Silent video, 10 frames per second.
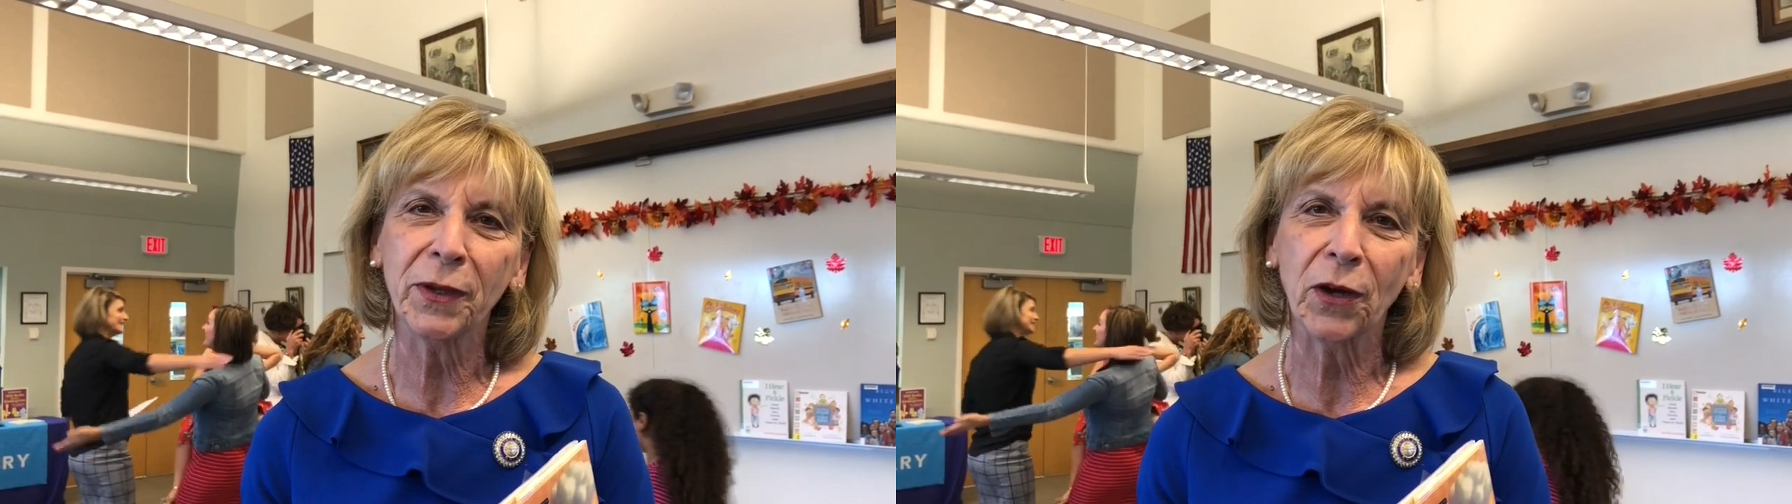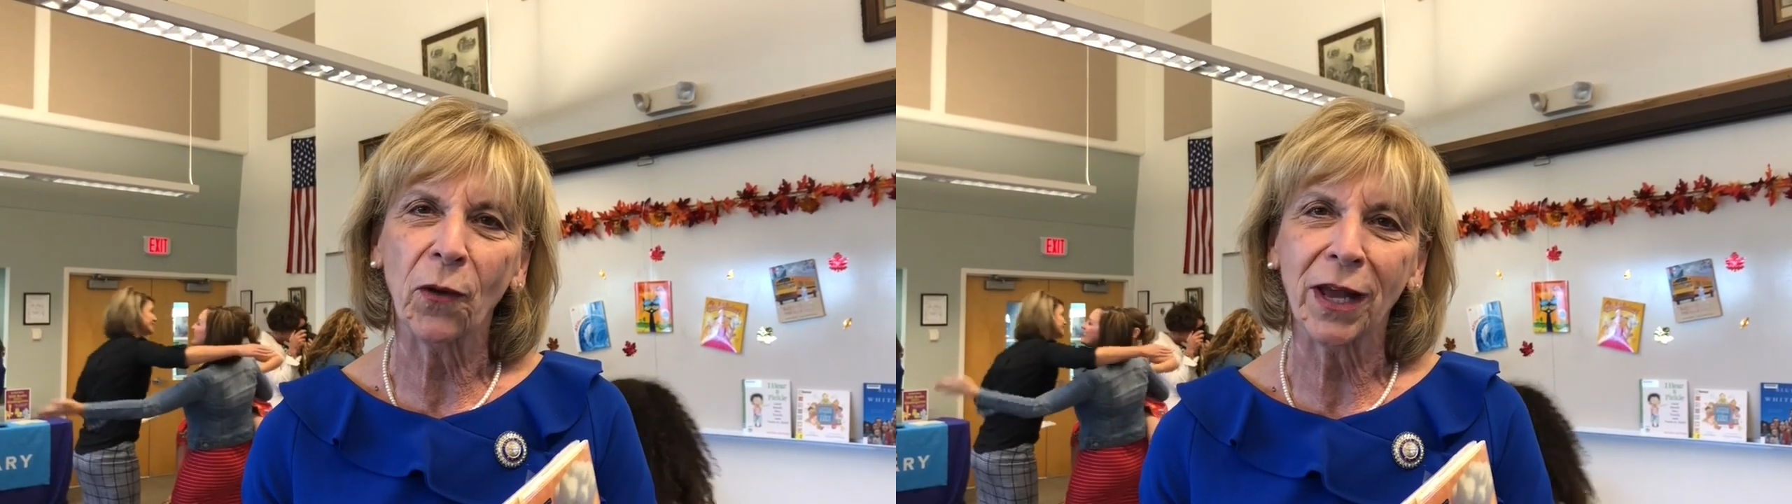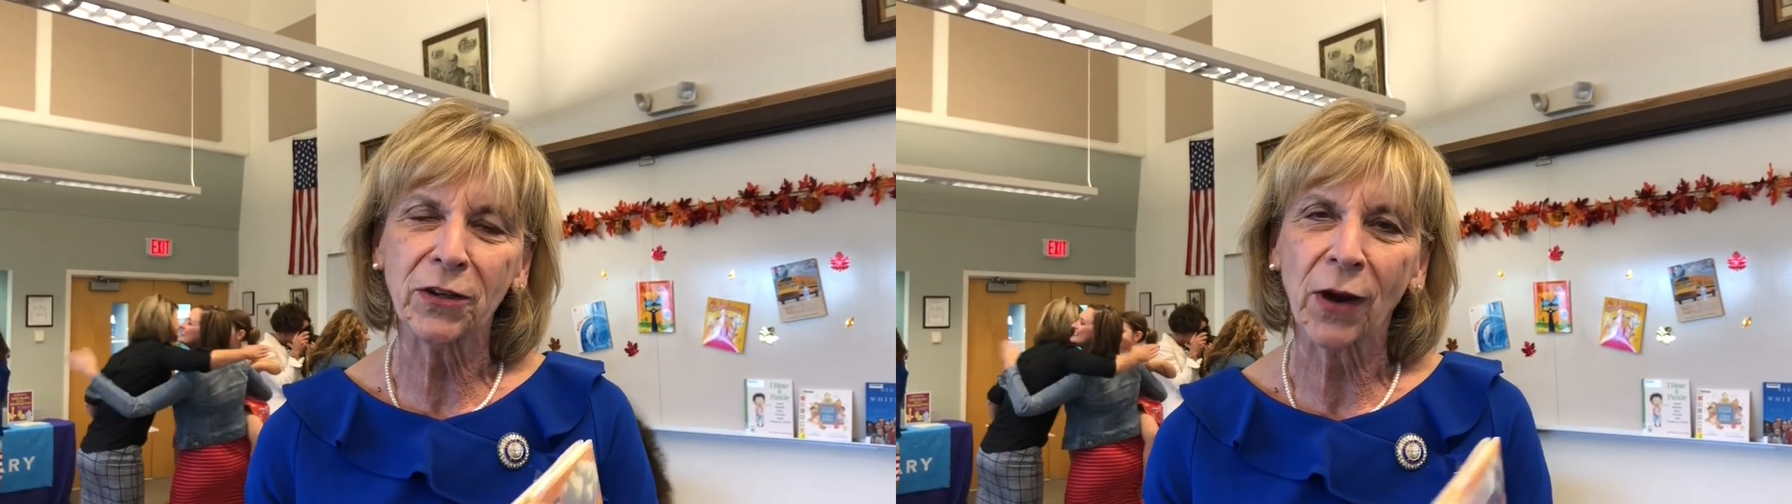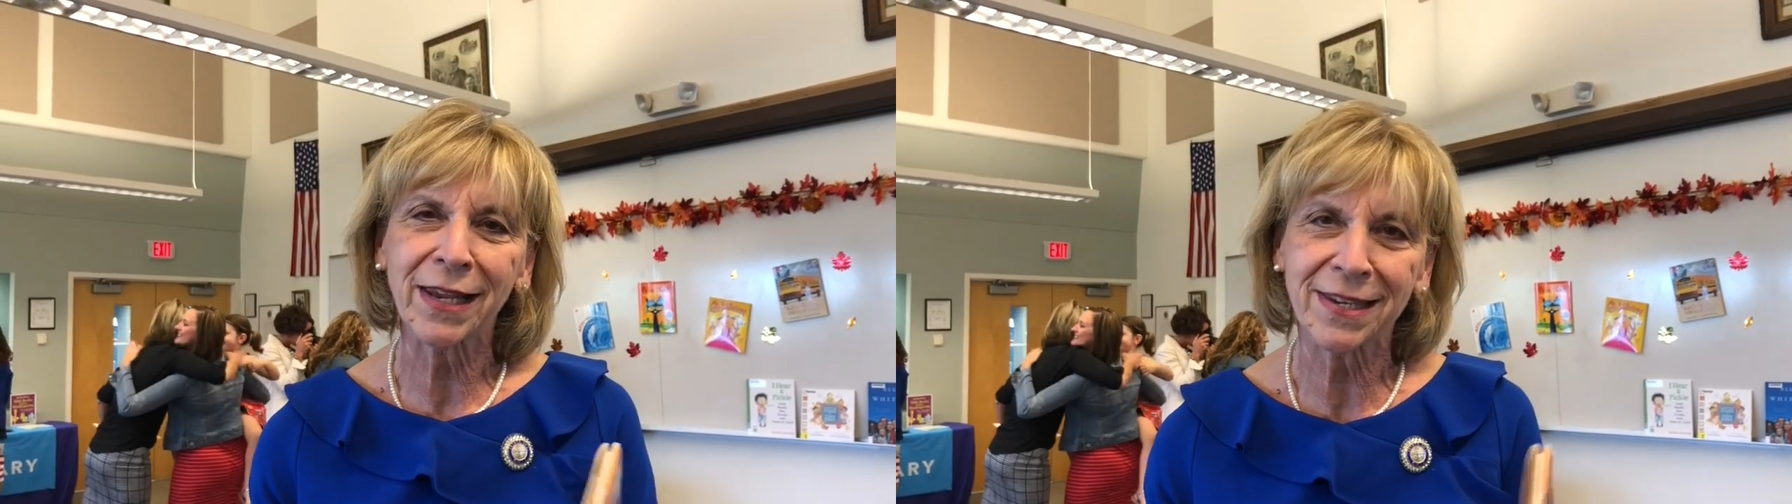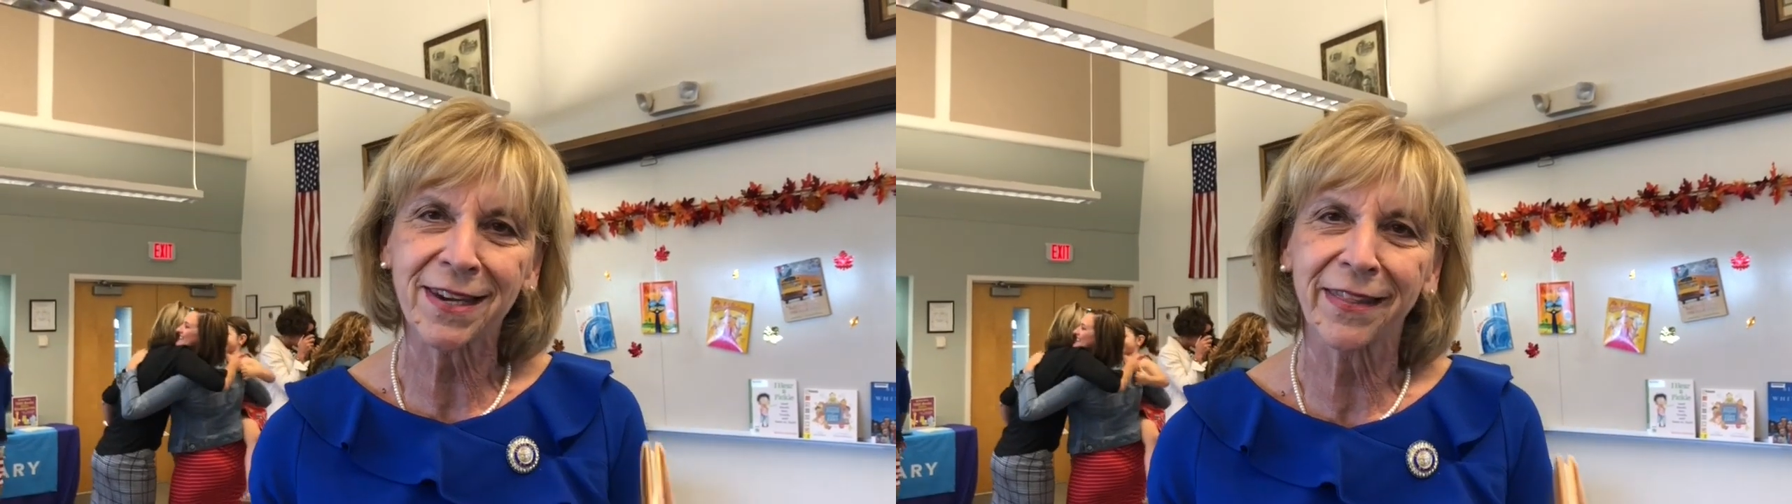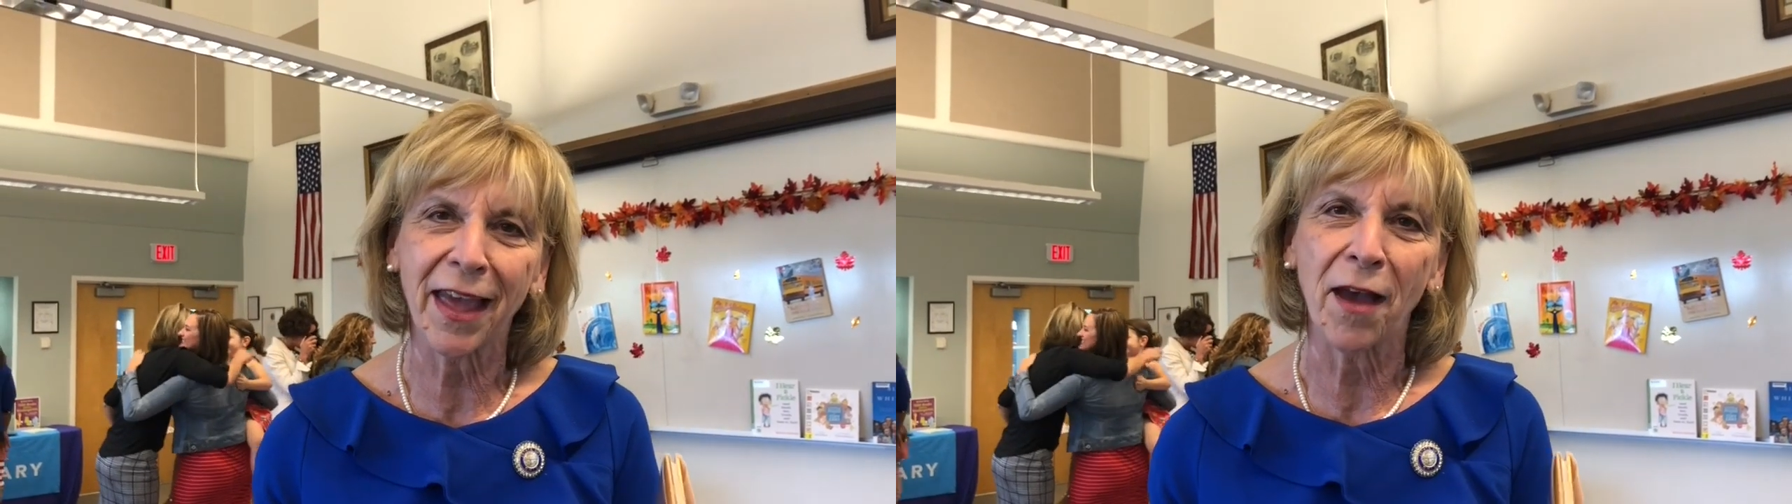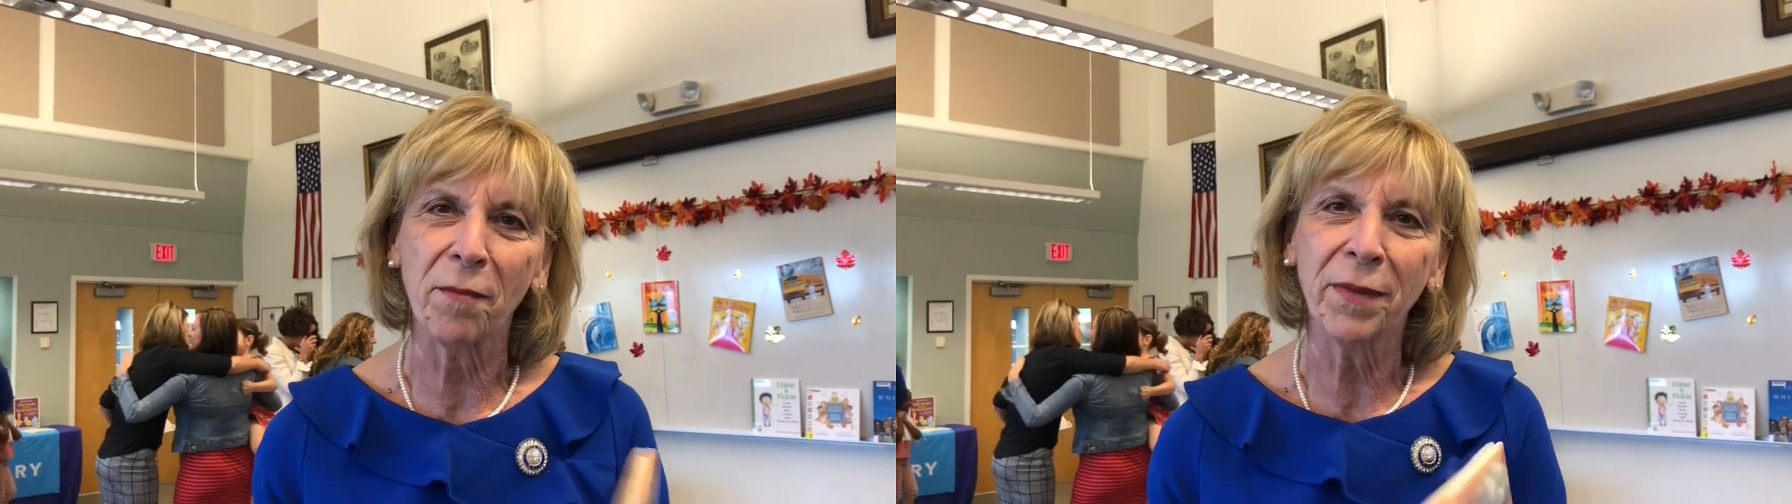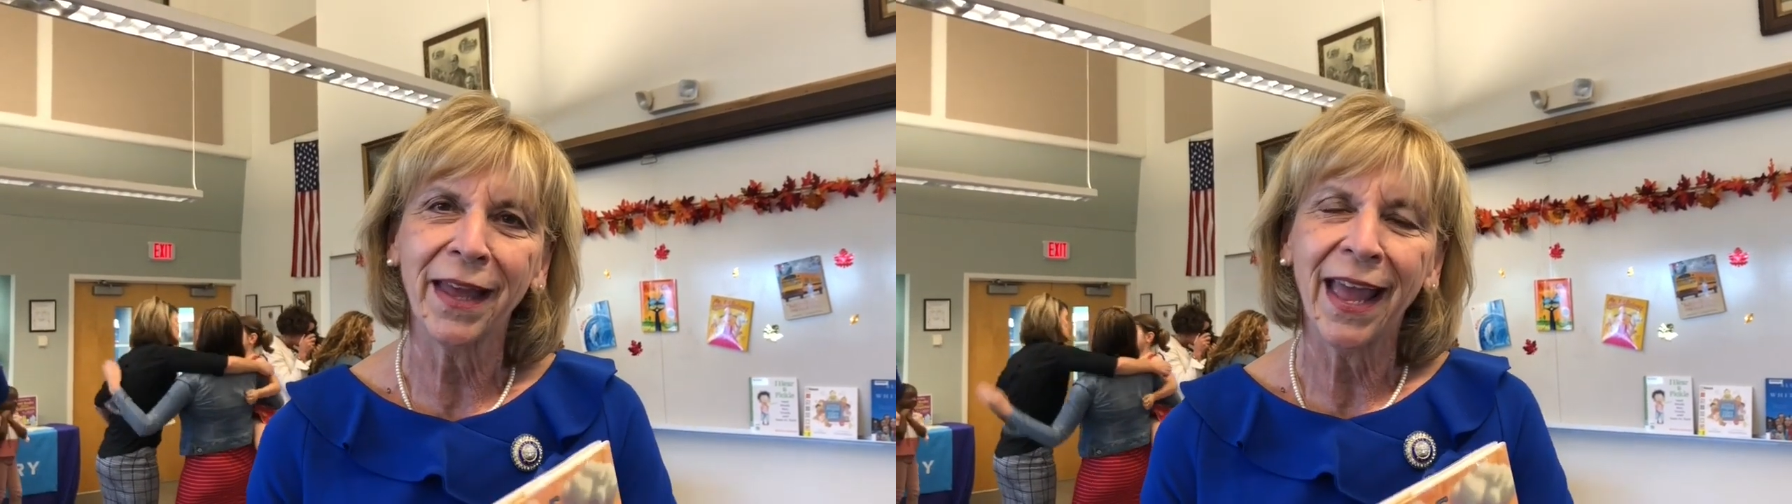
you know, addressed to them.